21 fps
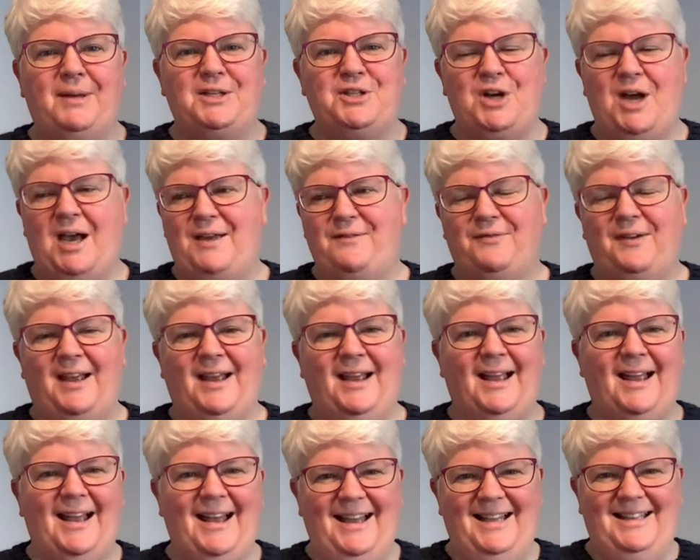
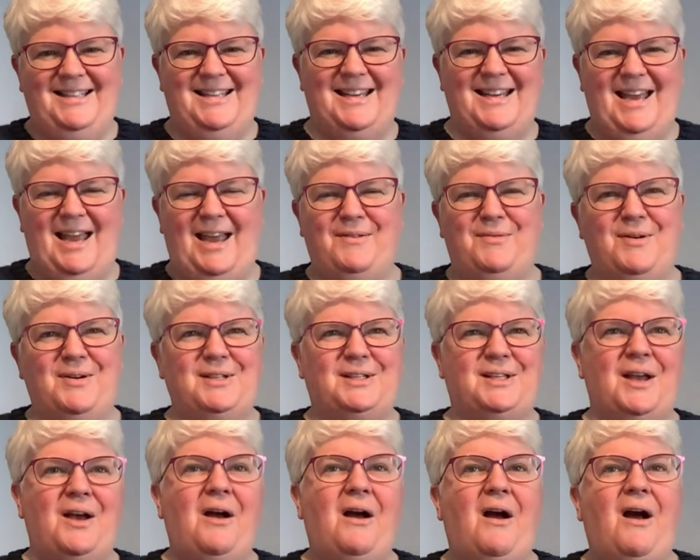driving. And it
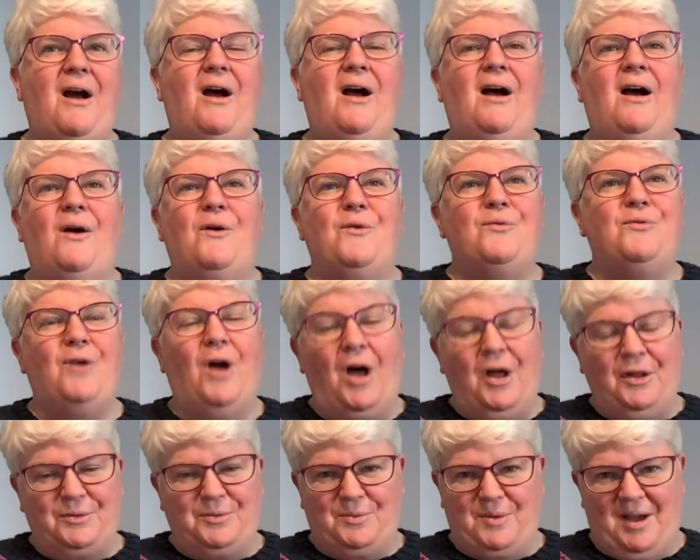was
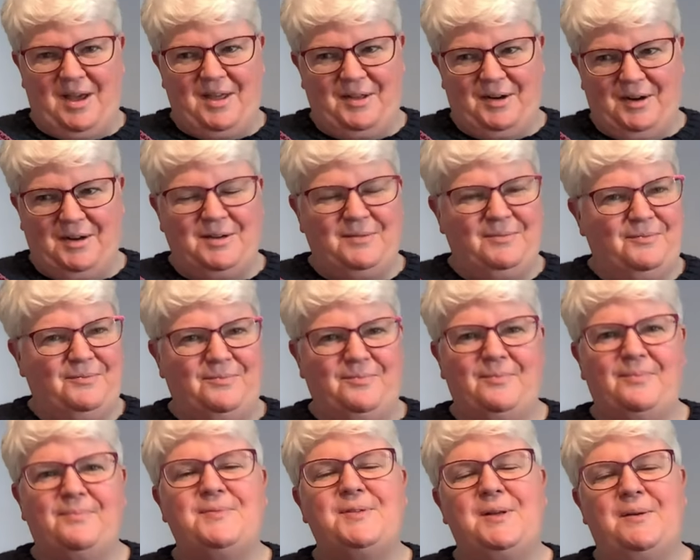rotten weather
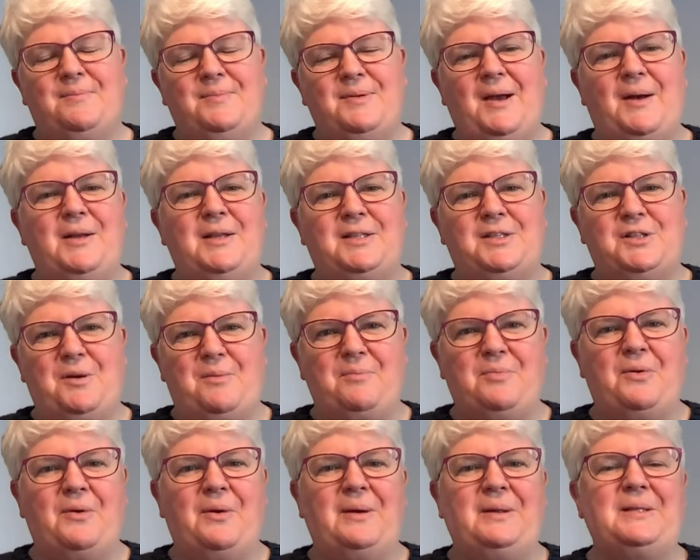at some
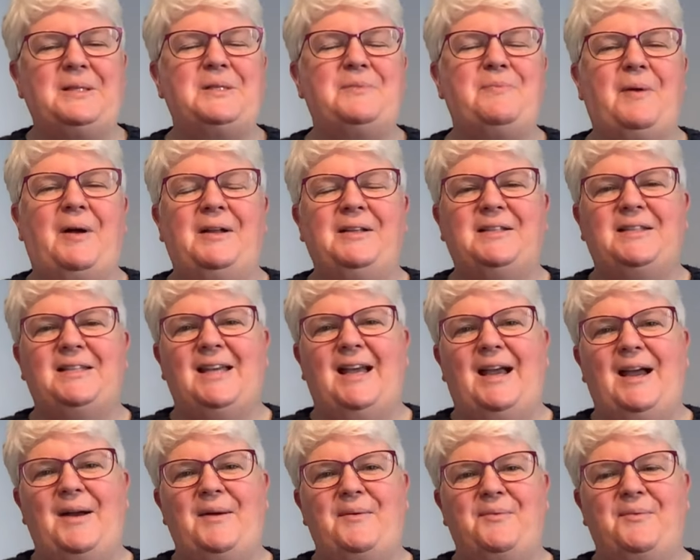points, but
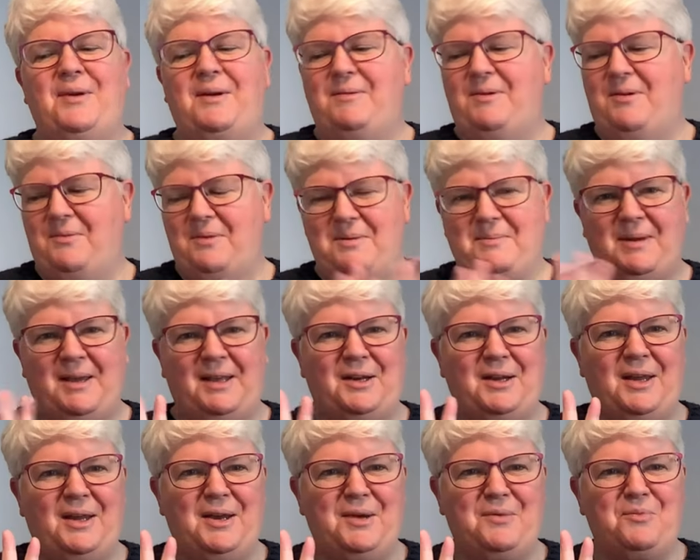we made
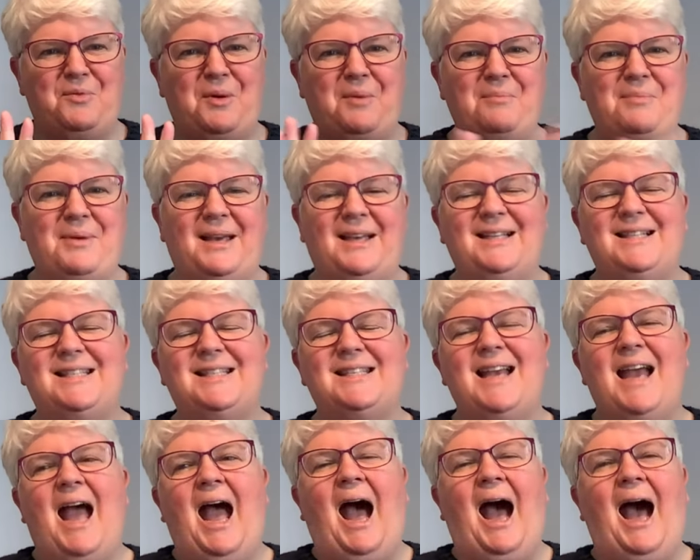it in one piece.
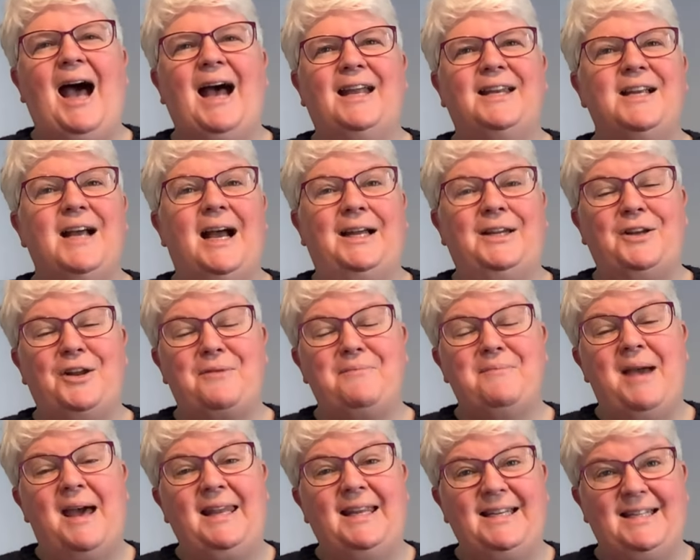And I know
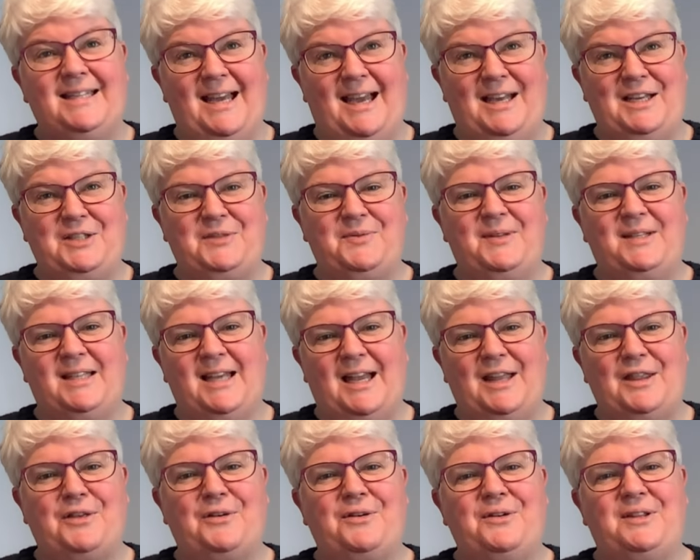many times we
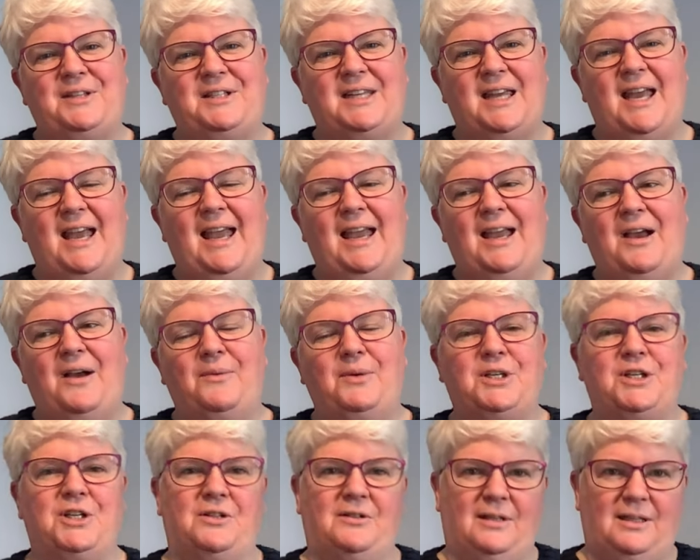said through the day, we
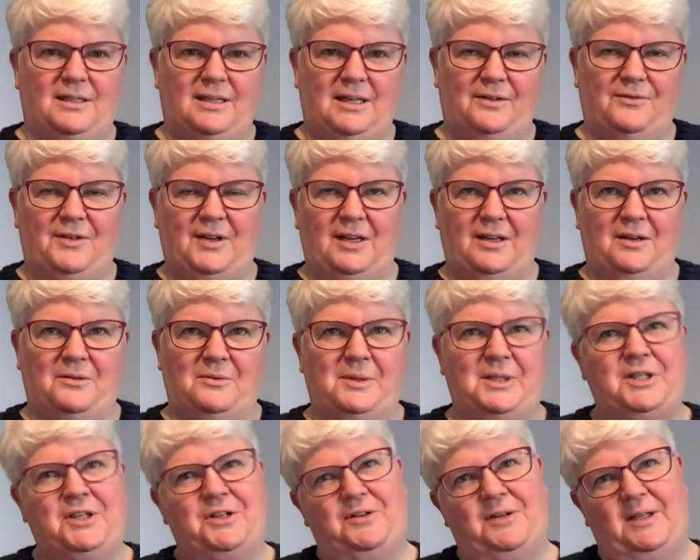should really take video, we
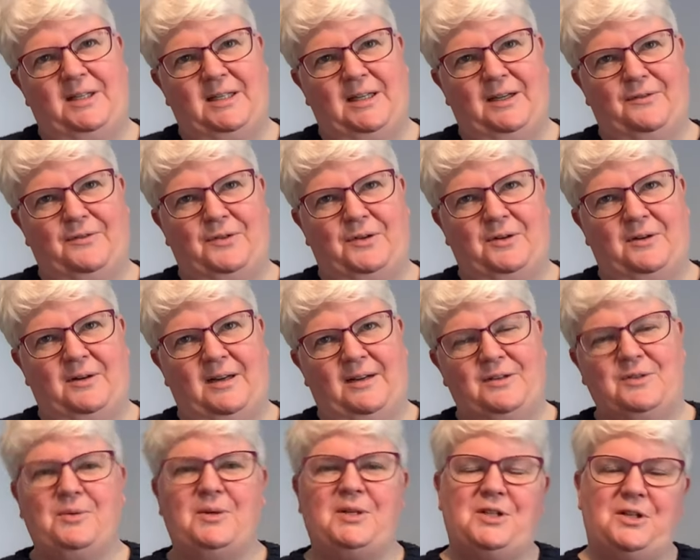should really take
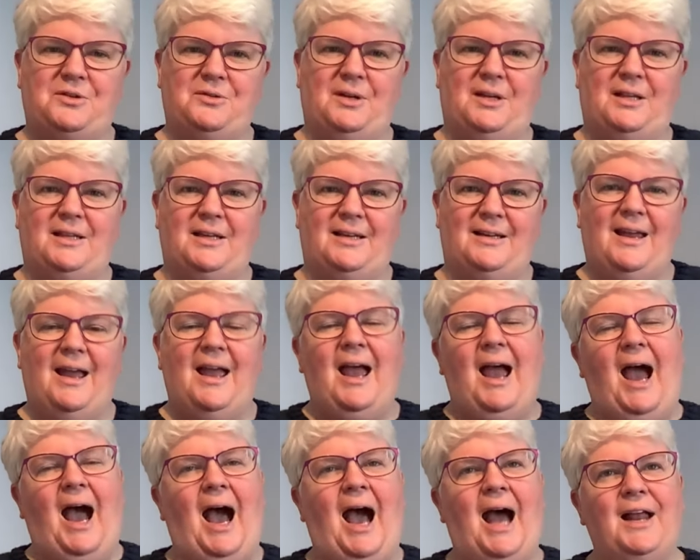photographs, we should really do it.
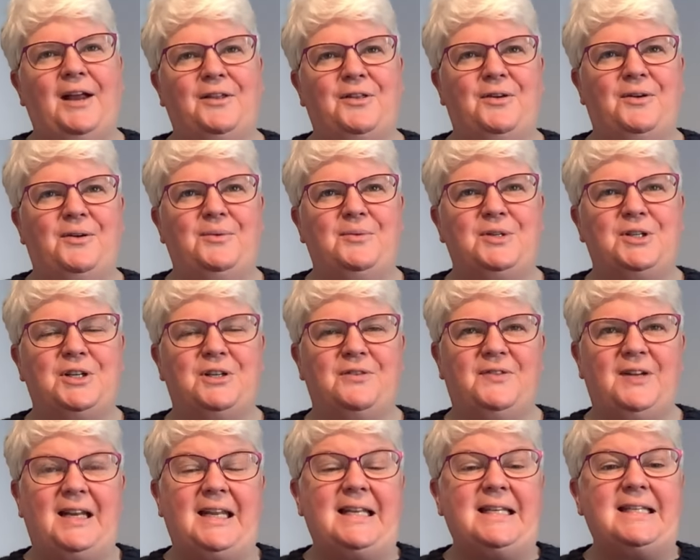And I thought we should have
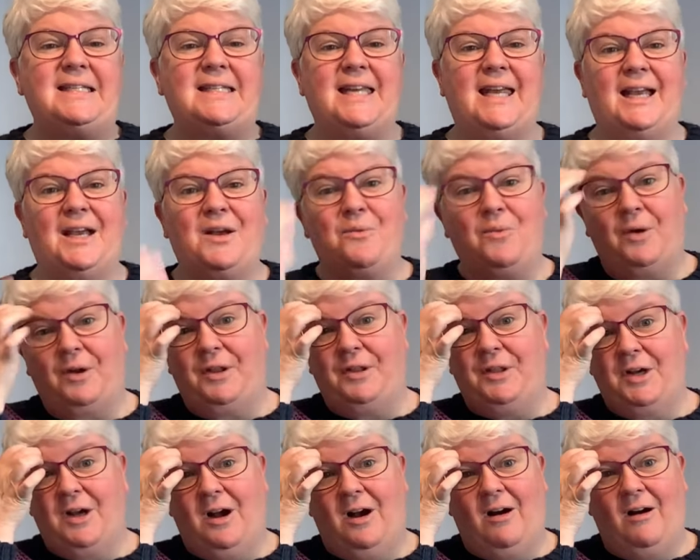at least taken one in
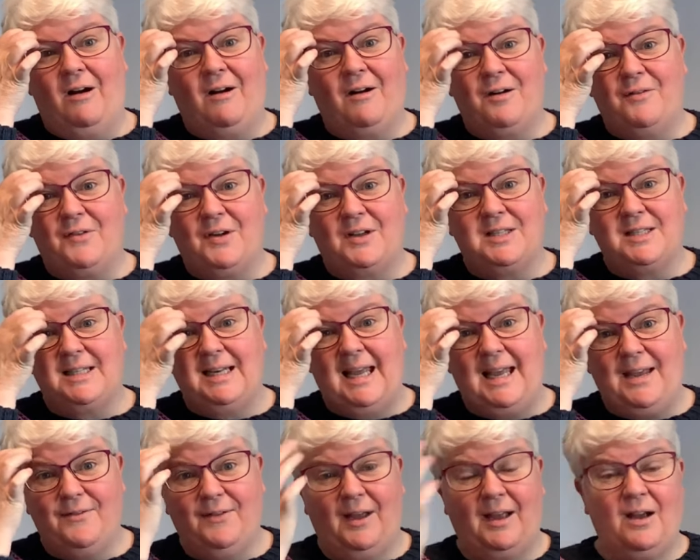the car of us
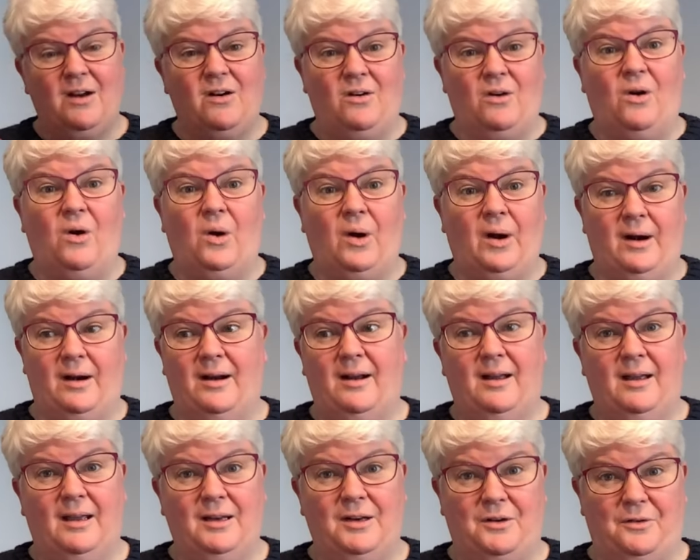leaving, or,
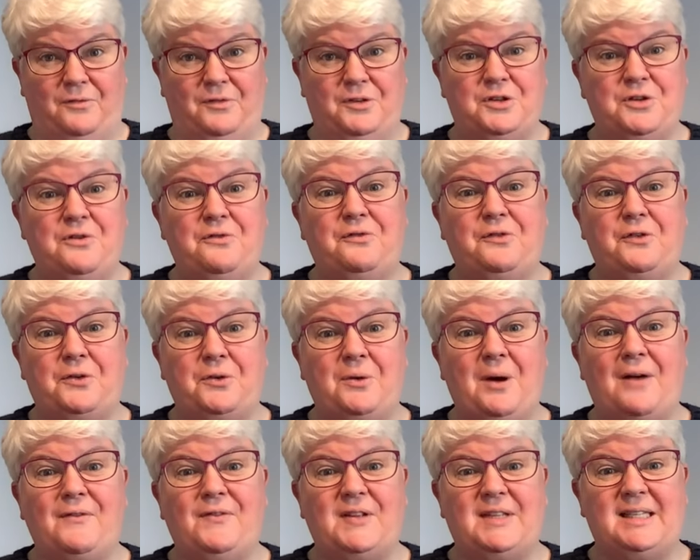you know, if there's no
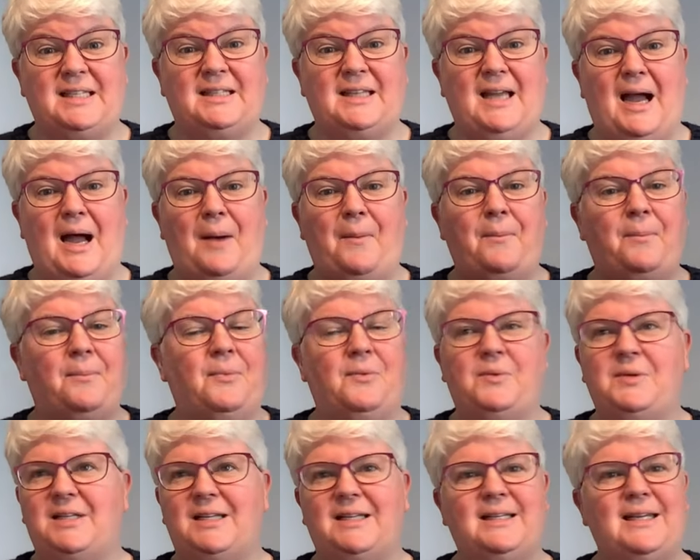photograph, it didn't happen. But
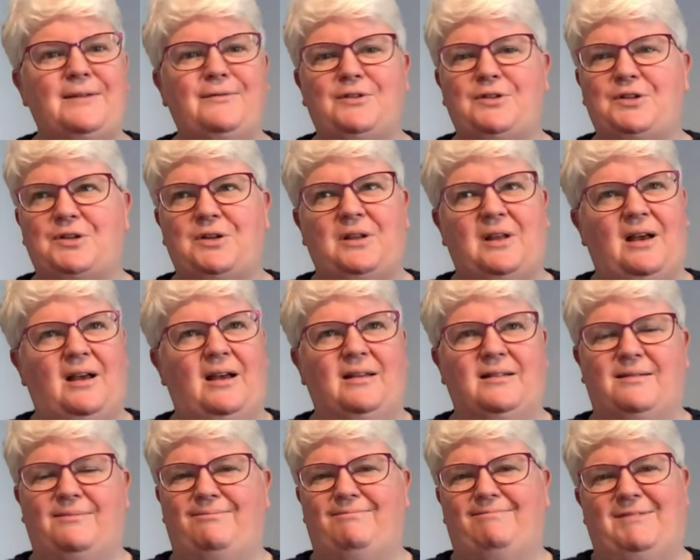we didn't even do
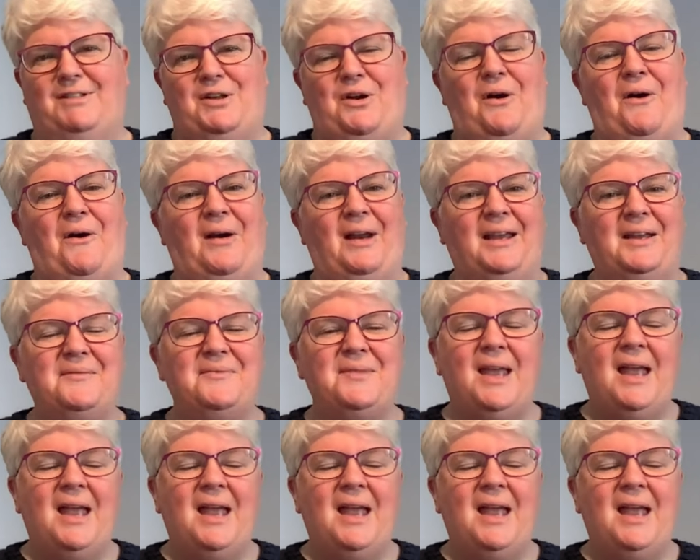that. Sorry.